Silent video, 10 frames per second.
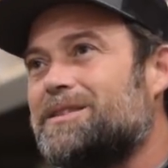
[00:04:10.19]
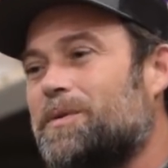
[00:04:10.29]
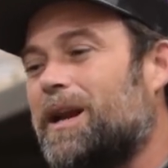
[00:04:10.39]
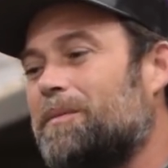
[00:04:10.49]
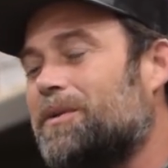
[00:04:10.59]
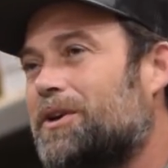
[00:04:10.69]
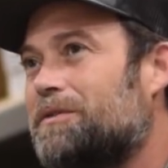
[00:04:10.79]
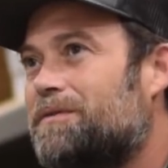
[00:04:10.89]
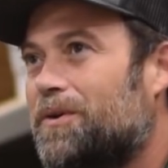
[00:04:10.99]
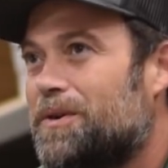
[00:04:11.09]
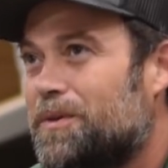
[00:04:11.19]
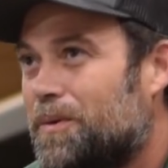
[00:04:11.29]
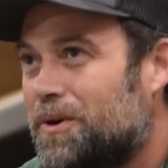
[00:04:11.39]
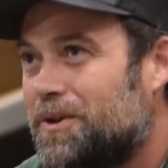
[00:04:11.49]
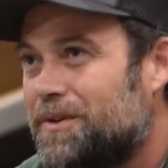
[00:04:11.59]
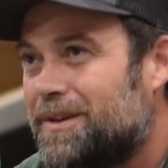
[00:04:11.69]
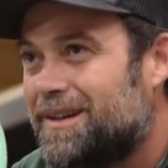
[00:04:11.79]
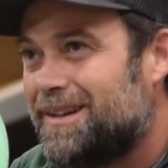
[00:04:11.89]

is what I'm looking for in the world.